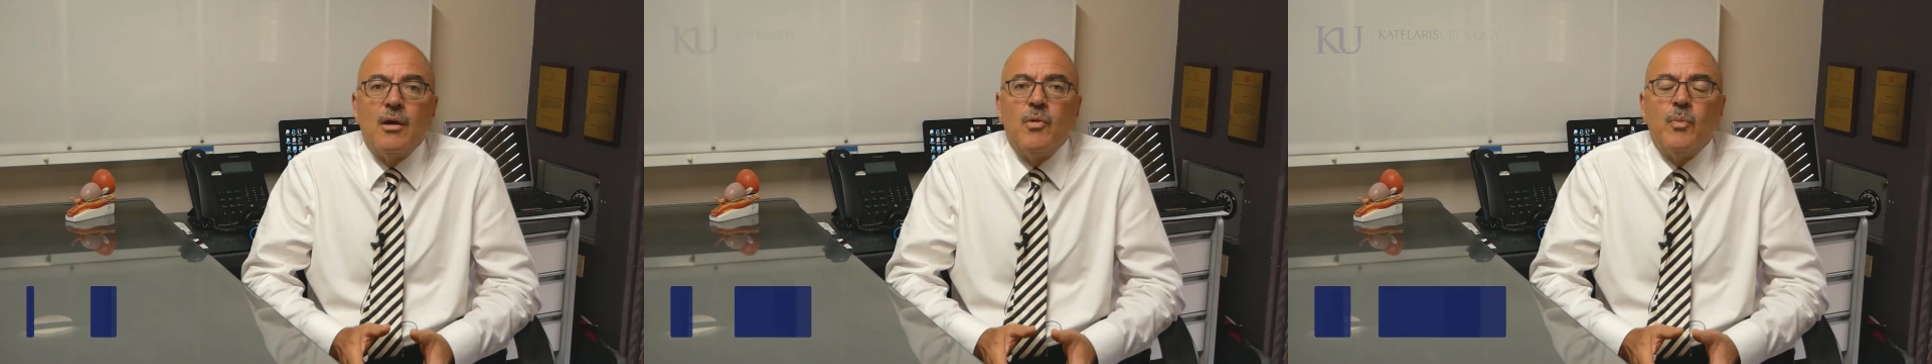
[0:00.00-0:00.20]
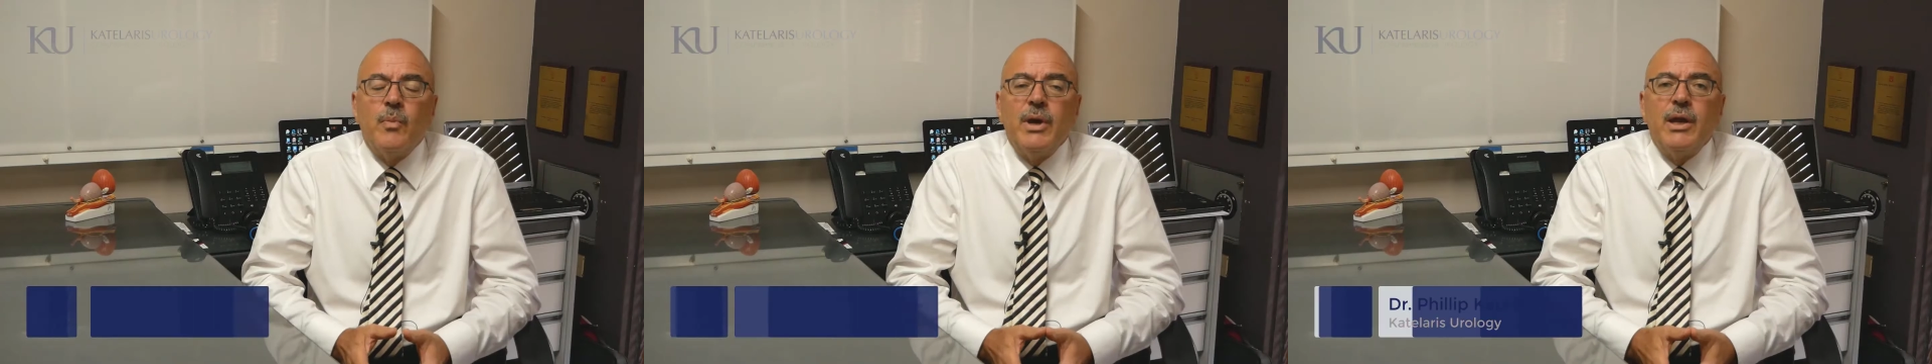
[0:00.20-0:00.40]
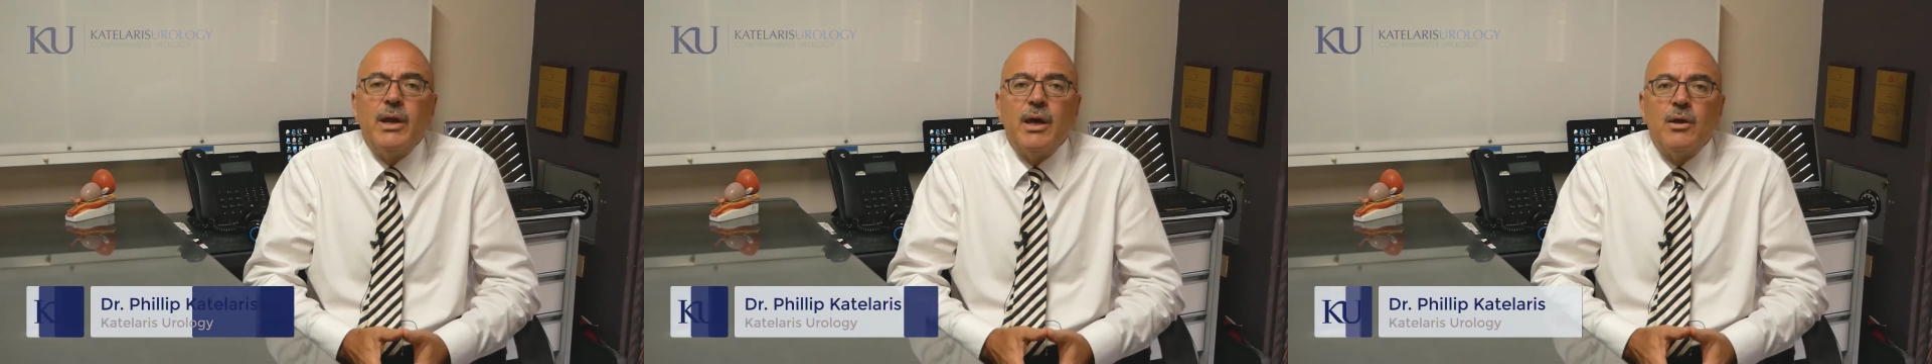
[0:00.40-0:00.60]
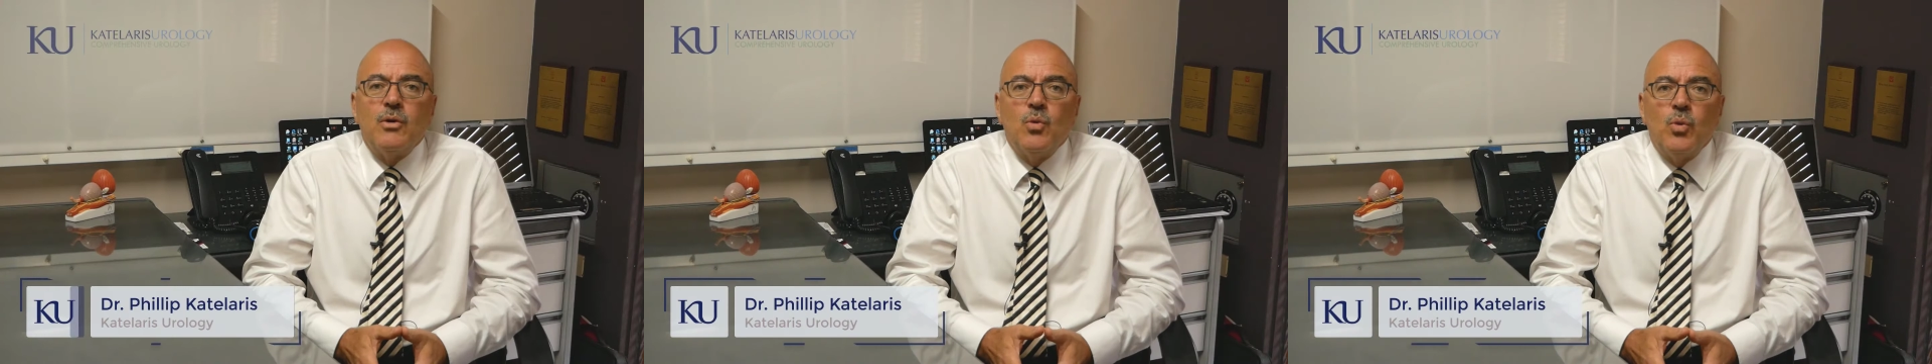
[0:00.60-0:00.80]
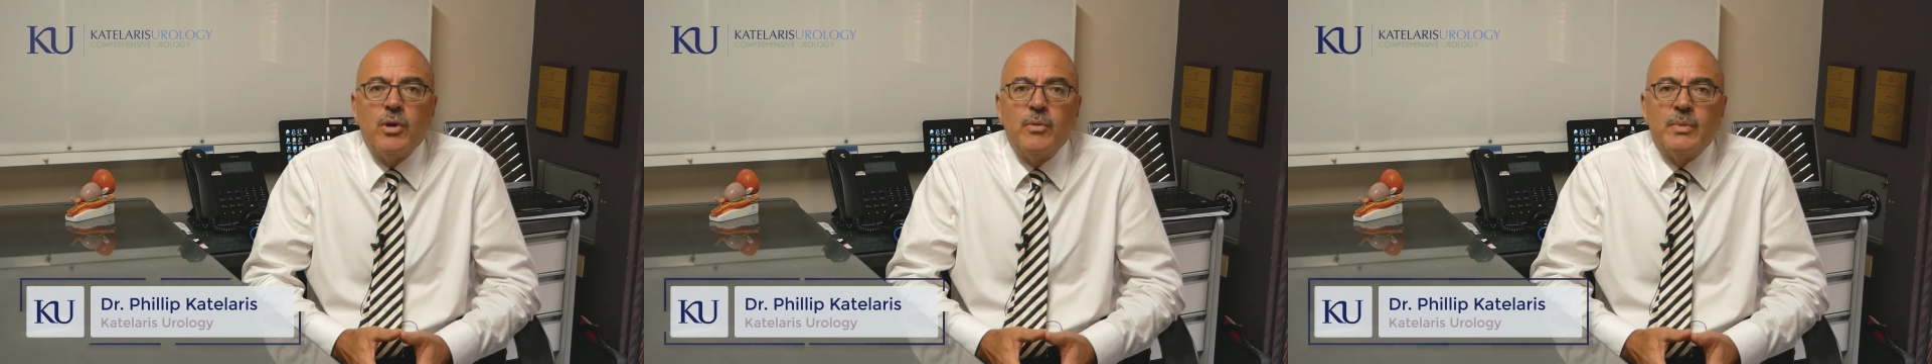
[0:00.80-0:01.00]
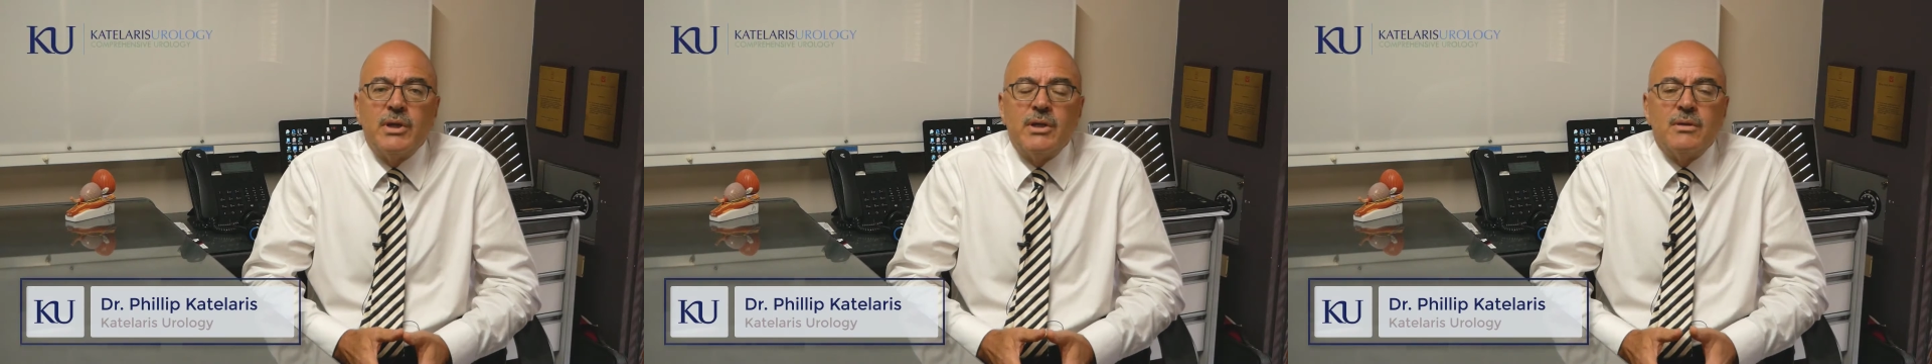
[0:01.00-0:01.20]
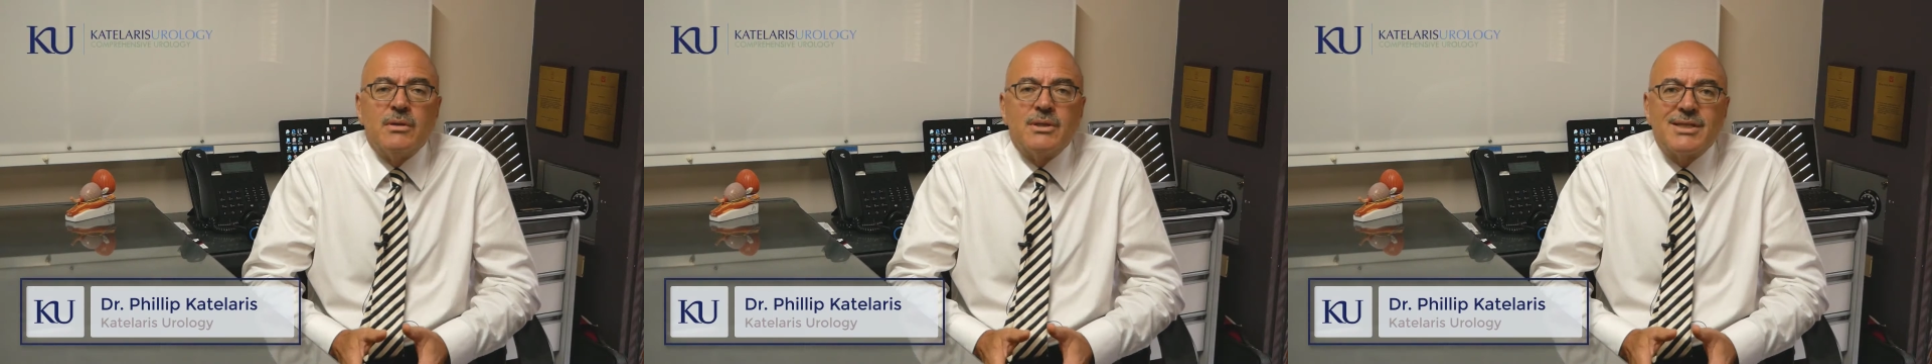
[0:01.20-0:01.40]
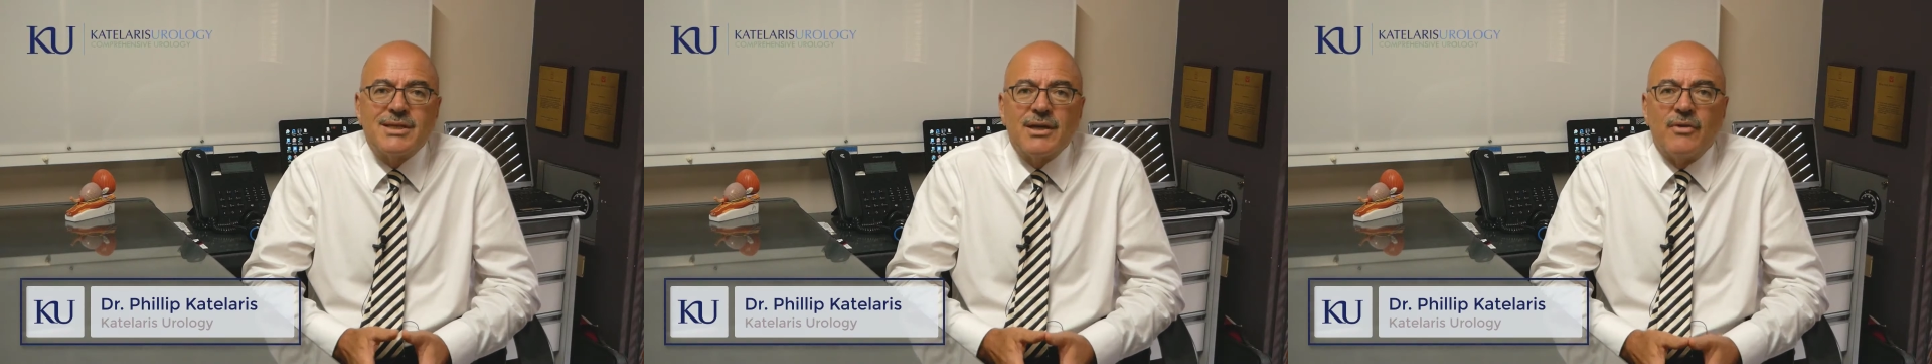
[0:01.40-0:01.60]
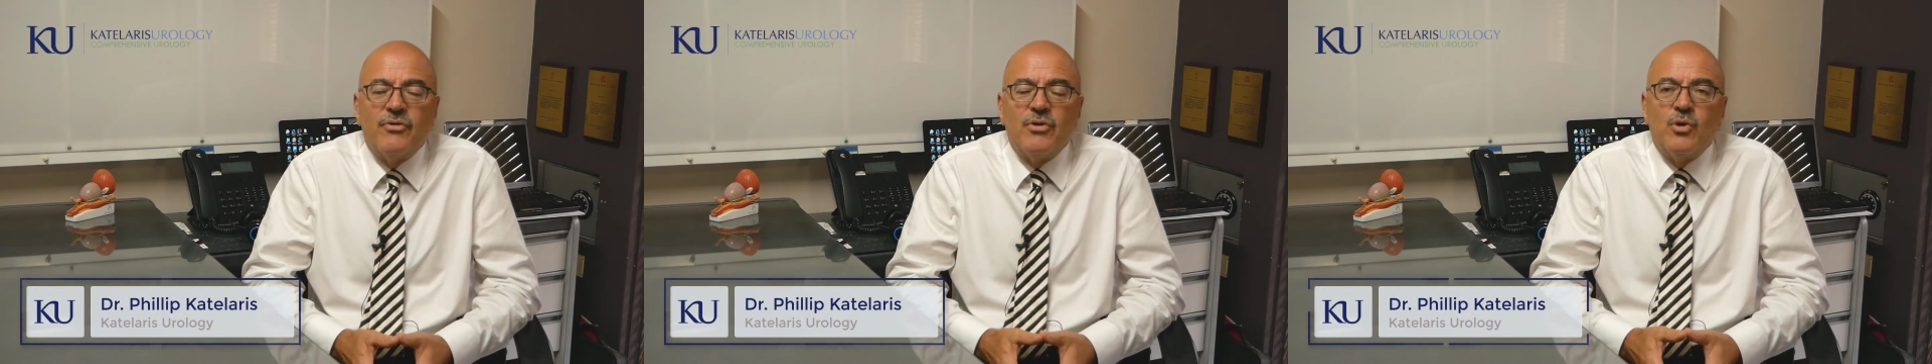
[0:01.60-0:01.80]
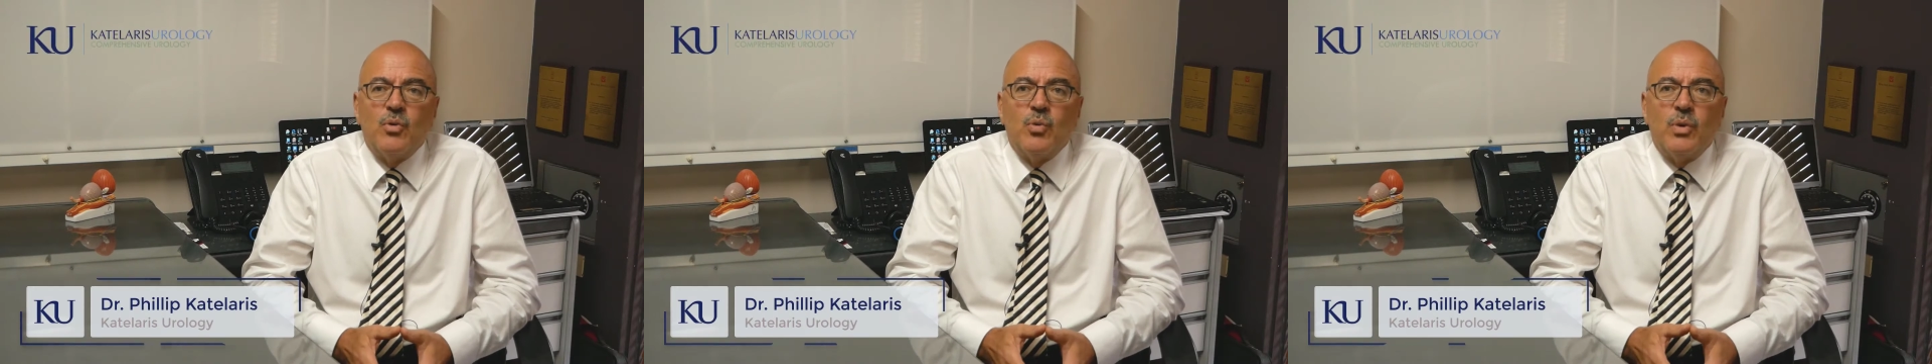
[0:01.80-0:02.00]
Men and women
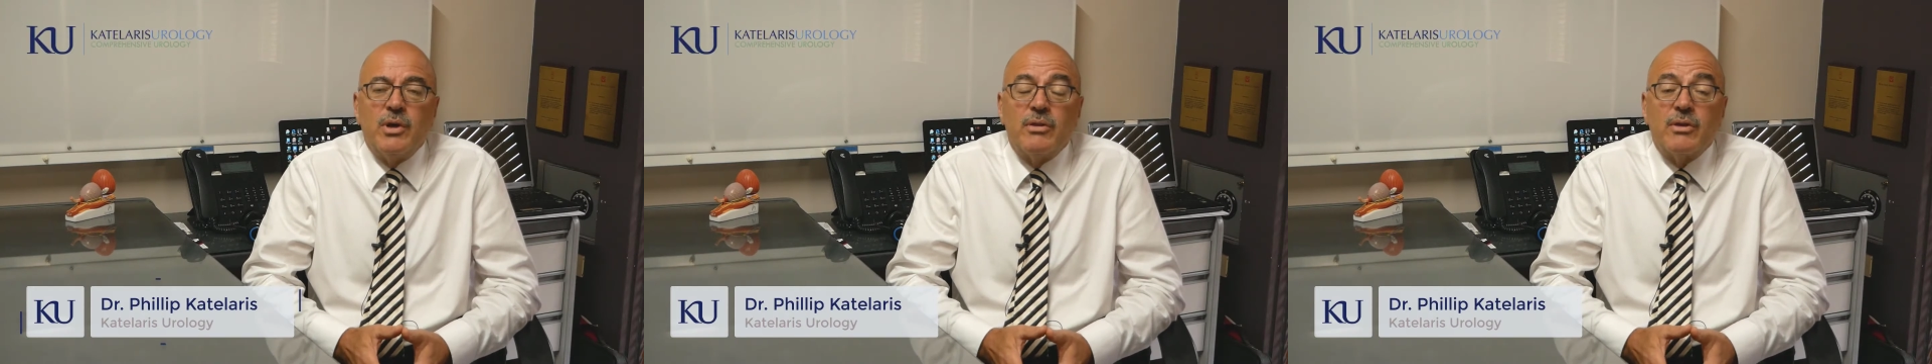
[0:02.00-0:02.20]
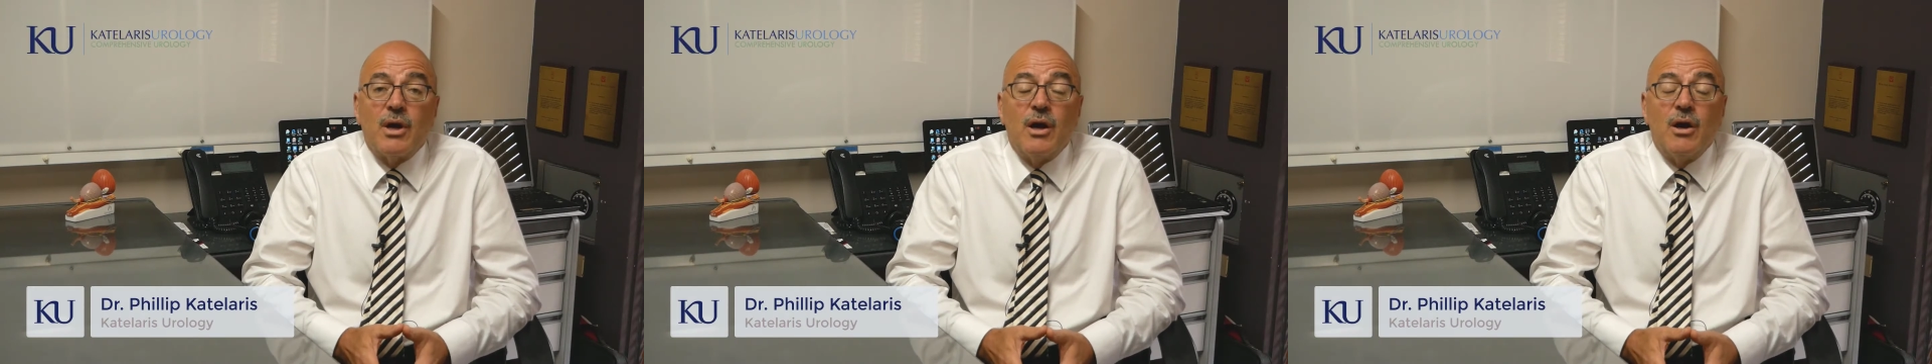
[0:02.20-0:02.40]
suffer with